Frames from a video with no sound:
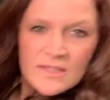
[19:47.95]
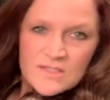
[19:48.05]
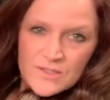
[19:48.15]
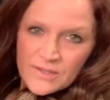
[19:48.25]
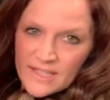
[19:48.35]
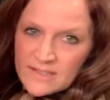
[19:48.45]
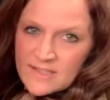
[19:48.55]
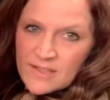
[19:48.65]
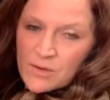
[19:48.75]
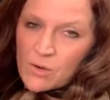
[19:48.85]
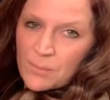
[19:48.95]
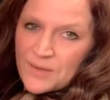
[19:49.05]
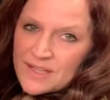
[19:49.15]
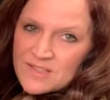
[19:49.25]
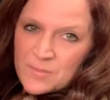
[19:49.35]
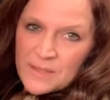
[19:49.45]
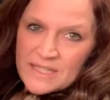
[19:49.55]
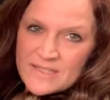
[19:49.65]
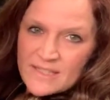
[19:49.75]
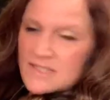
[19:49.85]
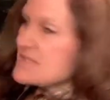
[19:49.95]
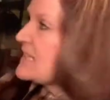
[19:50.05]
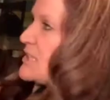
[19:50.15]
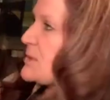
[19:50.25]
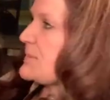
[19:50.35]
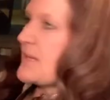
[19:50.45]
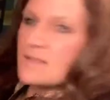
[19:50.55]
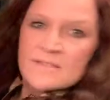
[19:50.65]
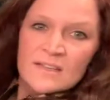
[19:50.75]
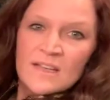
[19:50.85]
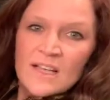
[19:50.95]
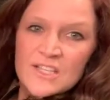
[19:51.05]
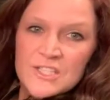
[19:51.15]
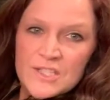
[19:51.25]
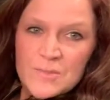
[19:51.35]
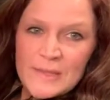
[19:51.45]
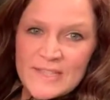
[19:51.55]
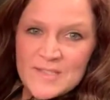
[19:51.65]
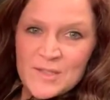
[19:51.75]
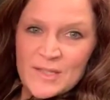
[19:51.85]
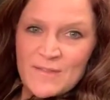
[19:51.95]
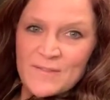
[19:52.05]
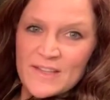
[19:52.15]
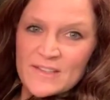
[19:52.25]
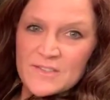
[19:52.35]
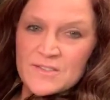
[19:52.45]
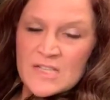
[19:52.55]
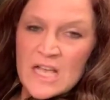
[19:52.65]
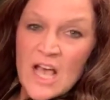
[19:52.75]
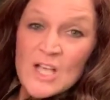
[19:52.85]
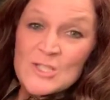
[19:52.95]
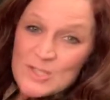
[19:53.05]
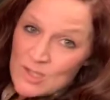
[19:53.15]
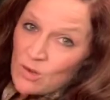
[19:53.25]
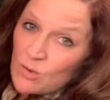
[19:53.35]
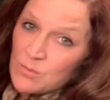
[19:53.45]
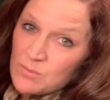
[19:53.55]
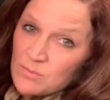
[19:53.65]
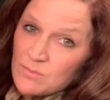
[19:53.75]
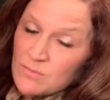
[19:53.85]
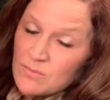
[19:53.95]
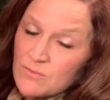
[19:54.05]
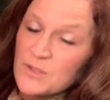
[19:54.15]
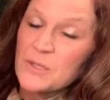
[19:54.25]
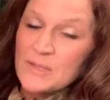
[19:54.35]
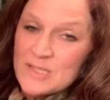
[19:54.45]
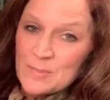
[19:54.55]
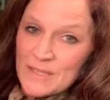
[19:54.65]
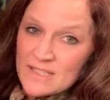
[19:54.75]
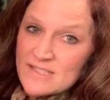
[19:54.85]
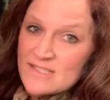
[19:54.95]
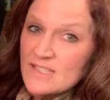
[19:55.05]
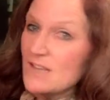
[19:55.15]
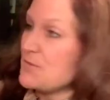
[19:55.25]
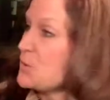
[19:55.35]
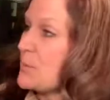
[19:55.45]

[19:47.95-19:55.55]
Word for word: So you can't see the whole piece, but it's like a centerpiece, just with these turkey feathers. So, for Christmas, if you